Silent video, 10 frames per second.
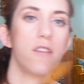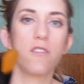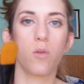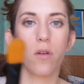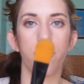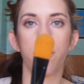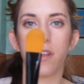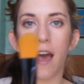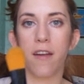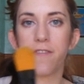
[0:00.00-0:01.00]
This sort of
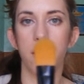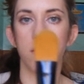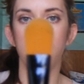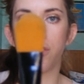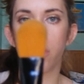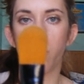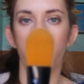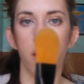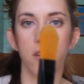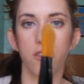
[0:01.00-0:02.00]
flat foundation
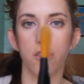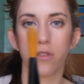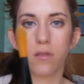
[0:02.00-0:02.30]
brush.